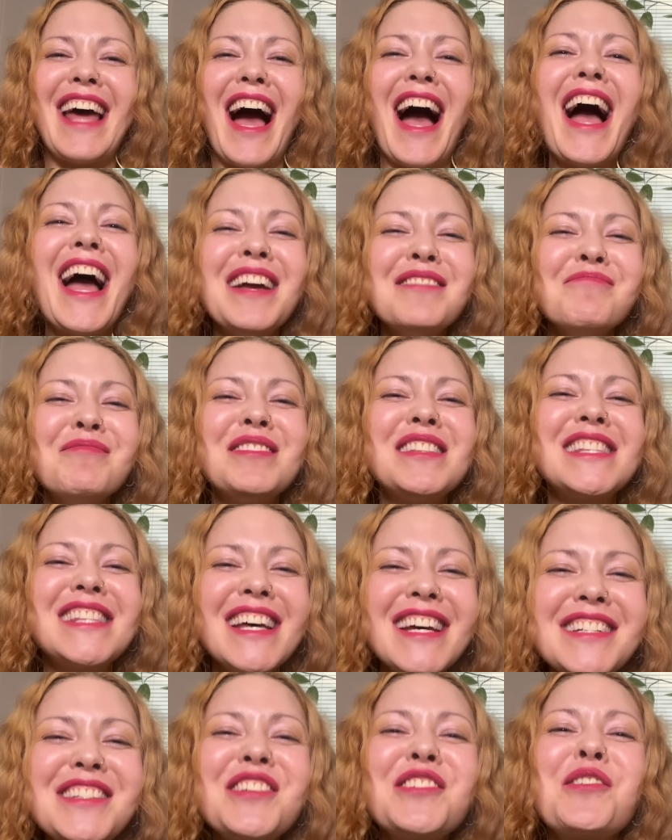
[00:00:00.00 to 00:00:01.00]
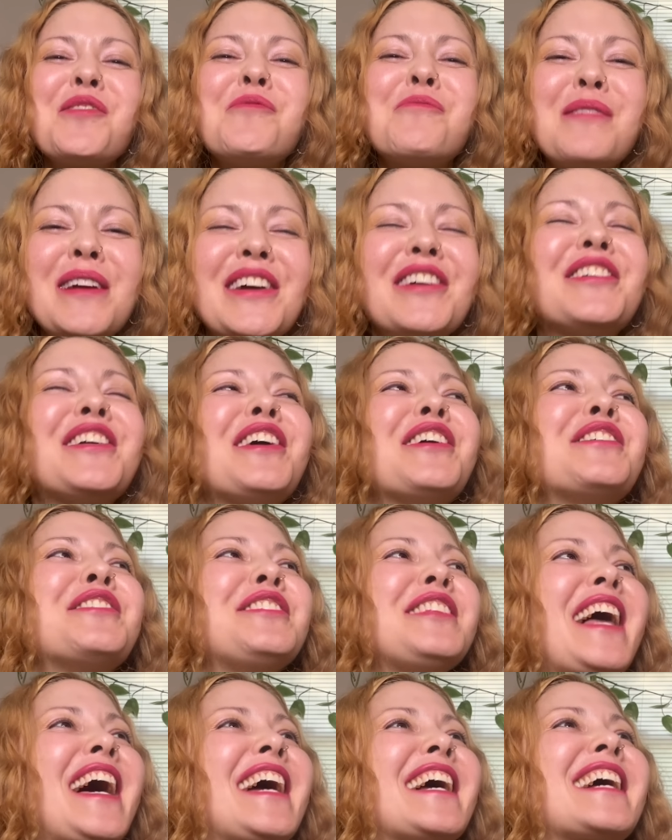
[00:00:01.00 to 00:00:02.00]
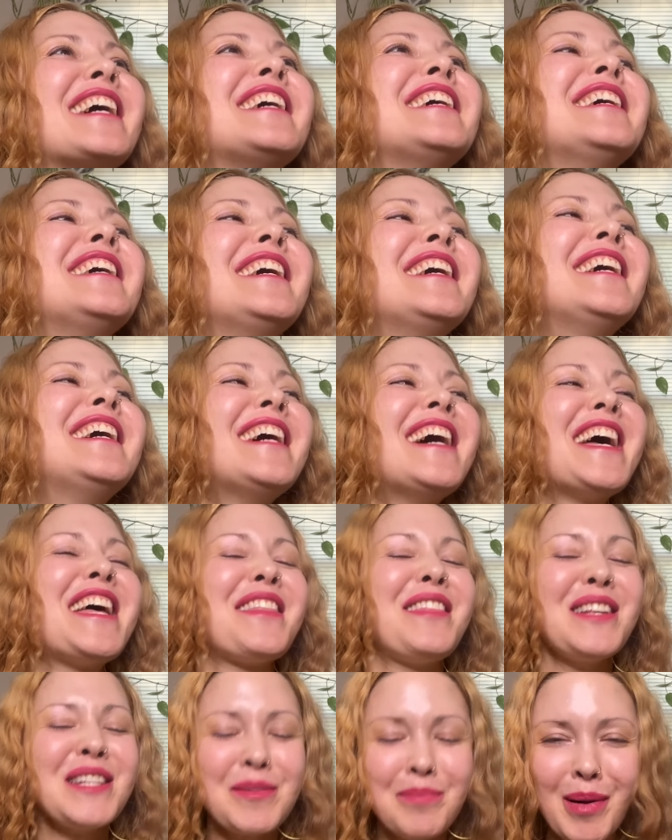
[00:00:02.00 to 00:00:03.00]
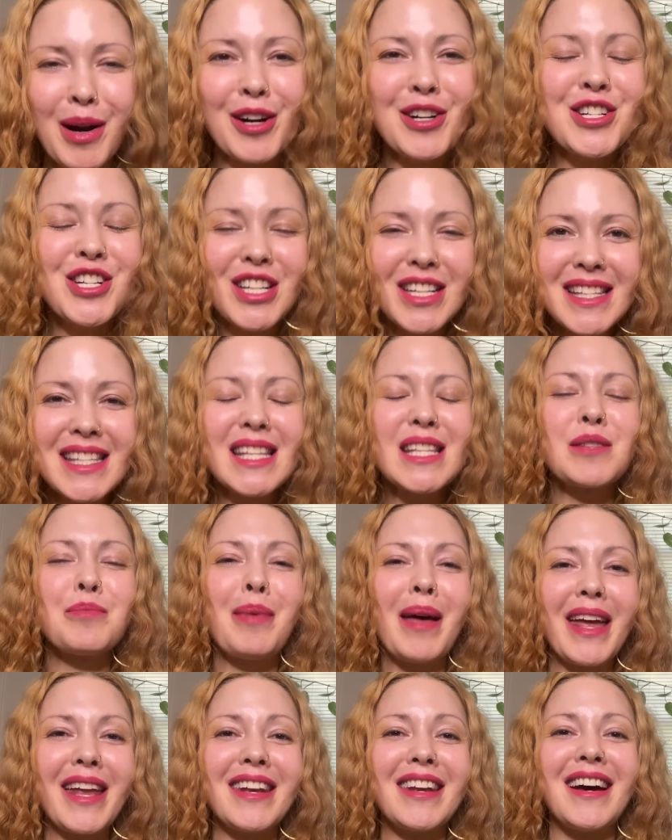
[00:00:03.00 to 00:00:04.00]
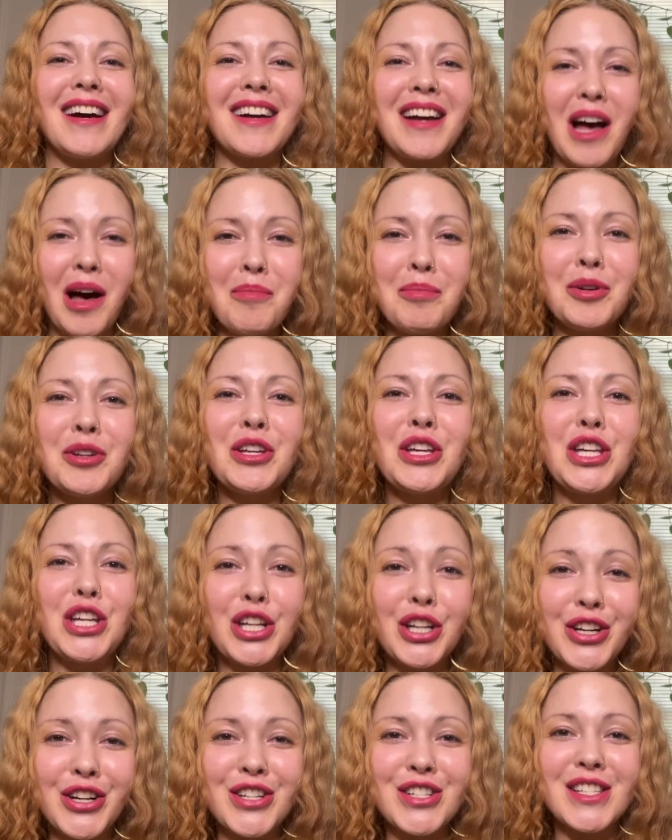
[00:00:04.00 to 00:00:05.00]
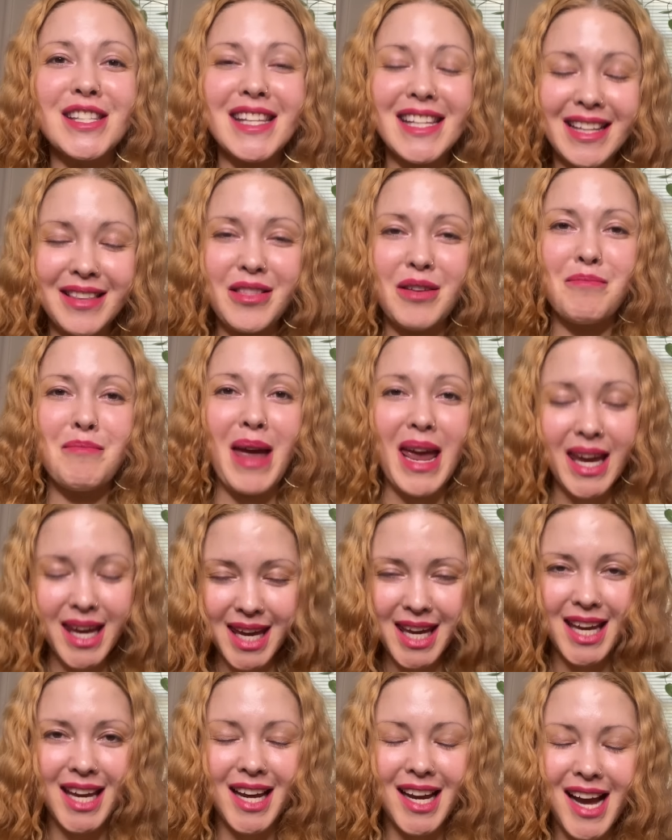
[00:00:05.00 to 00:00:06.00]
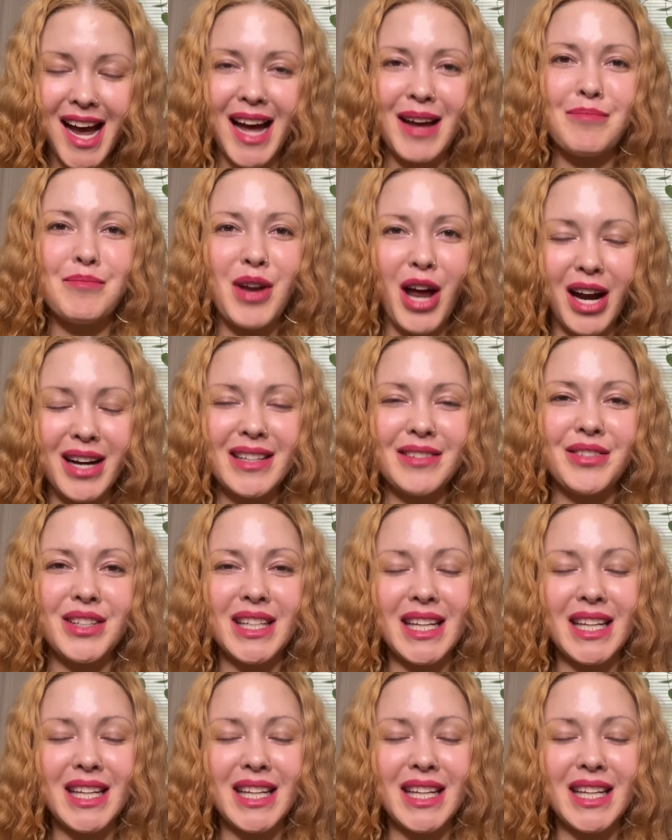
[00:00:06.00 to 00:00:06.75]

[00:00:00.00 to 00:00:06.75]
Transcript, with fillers: I'm such a weirdo like this purchase has been a couple years in the making. I'm not even